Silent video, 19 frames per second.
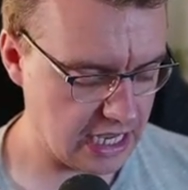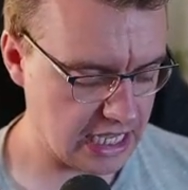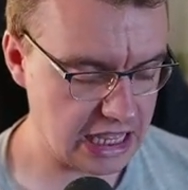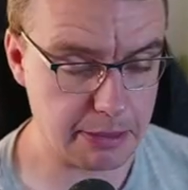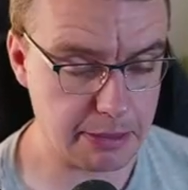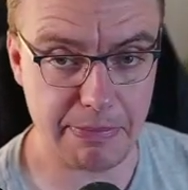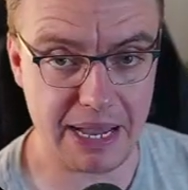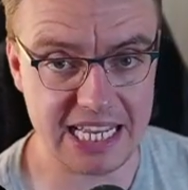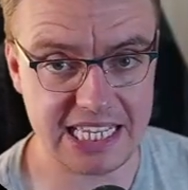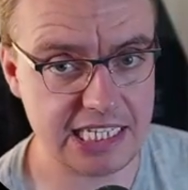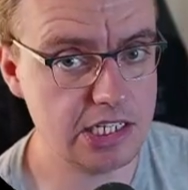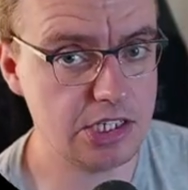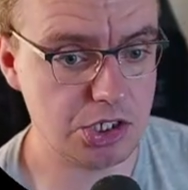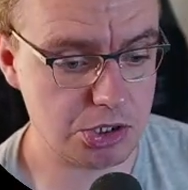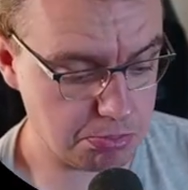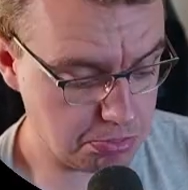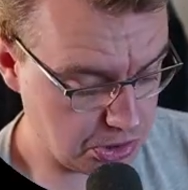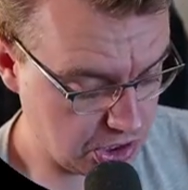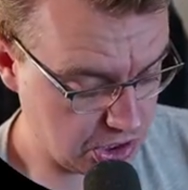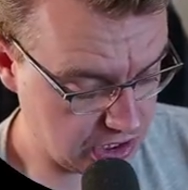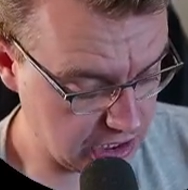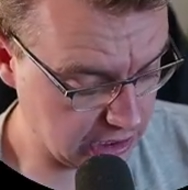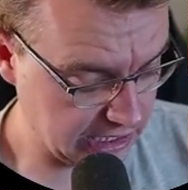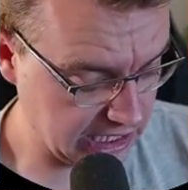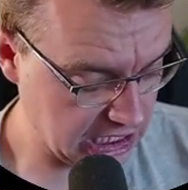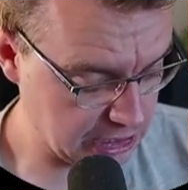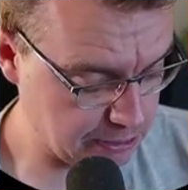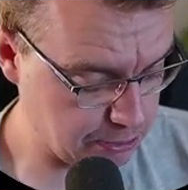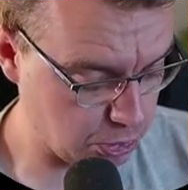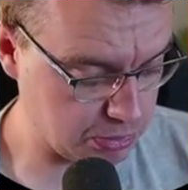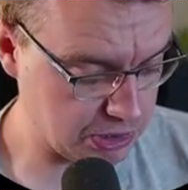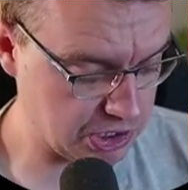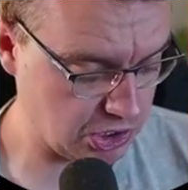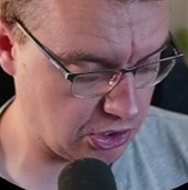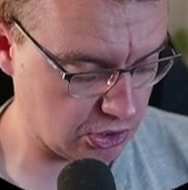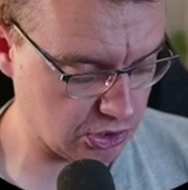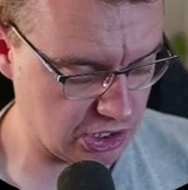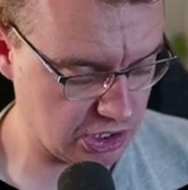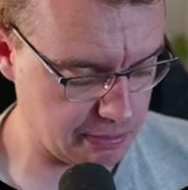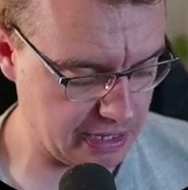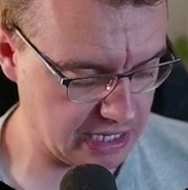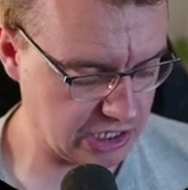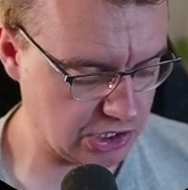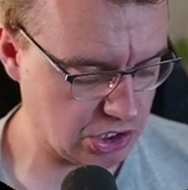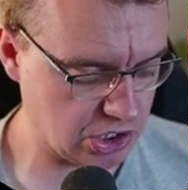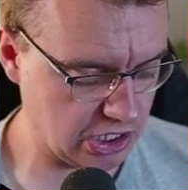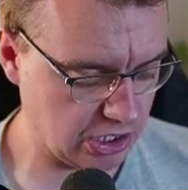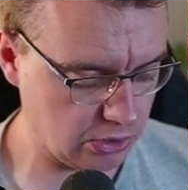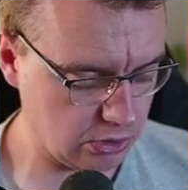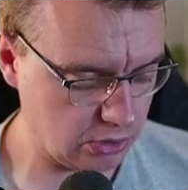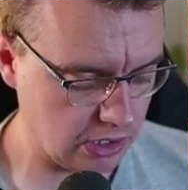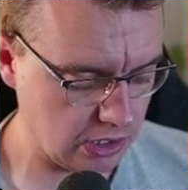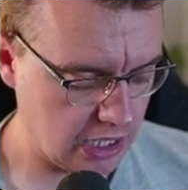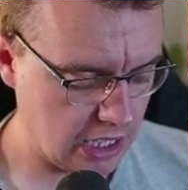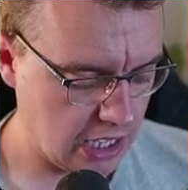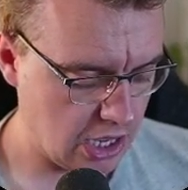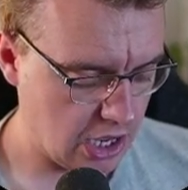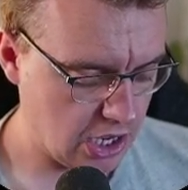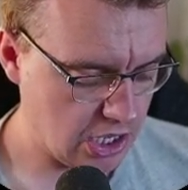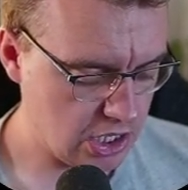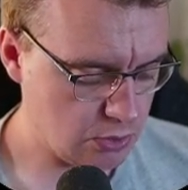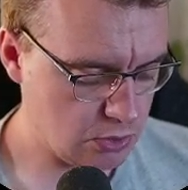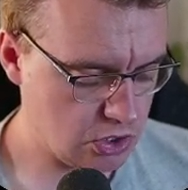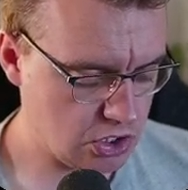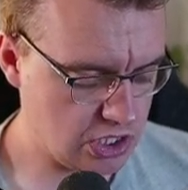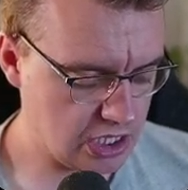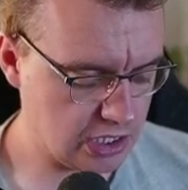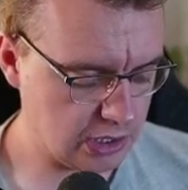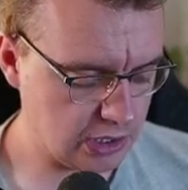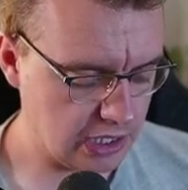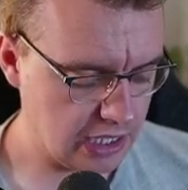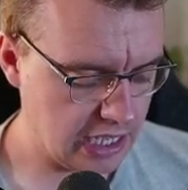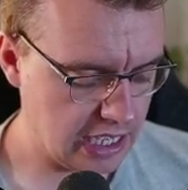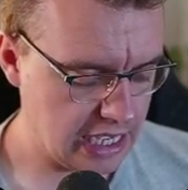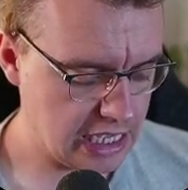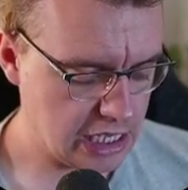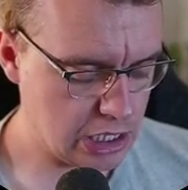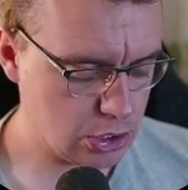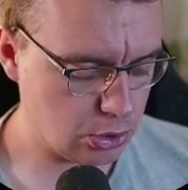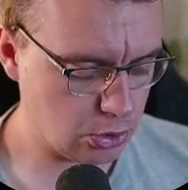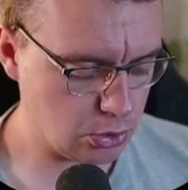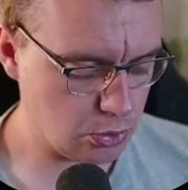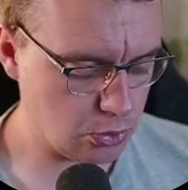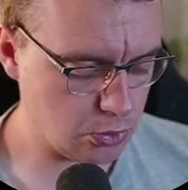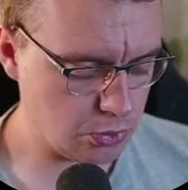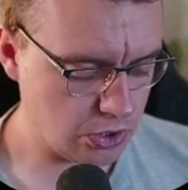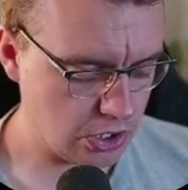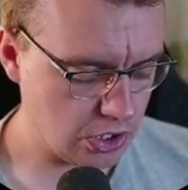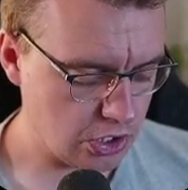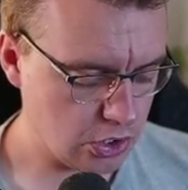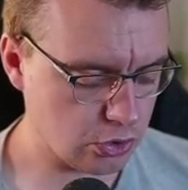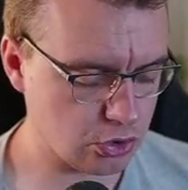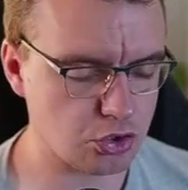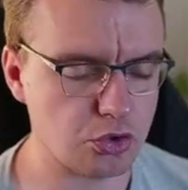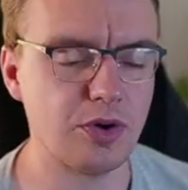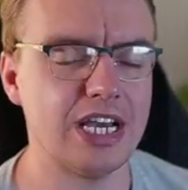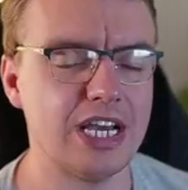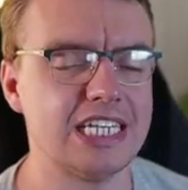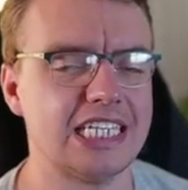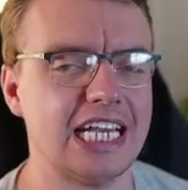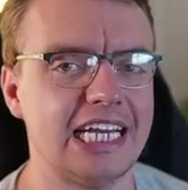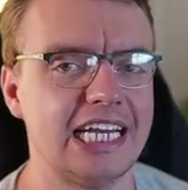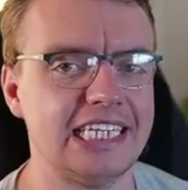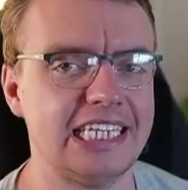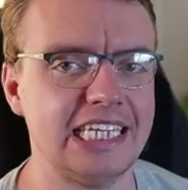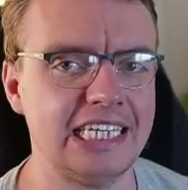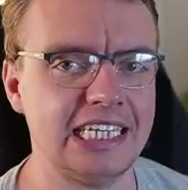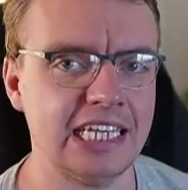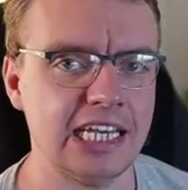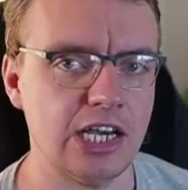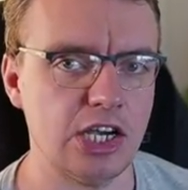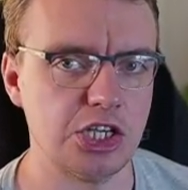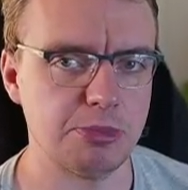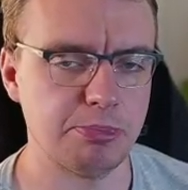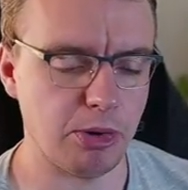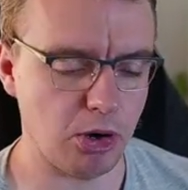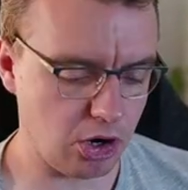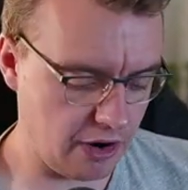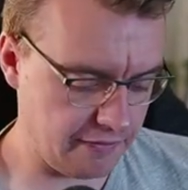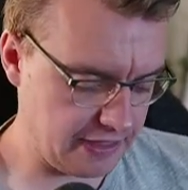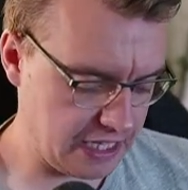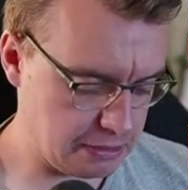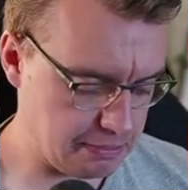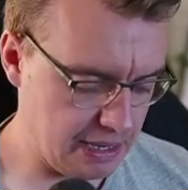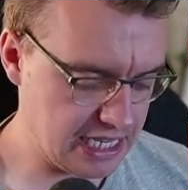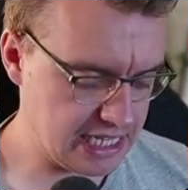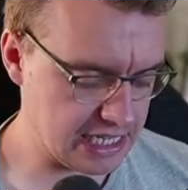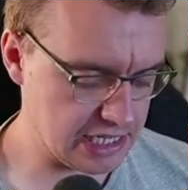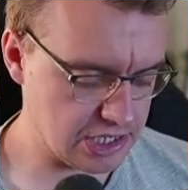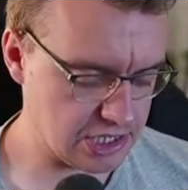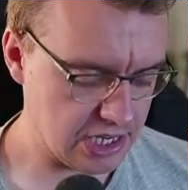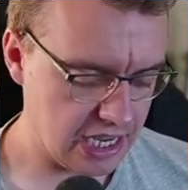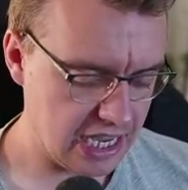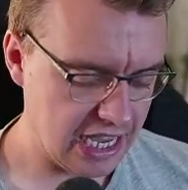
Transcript: The message still gets published onto the message channel, and you still include your trace ID as part of this message.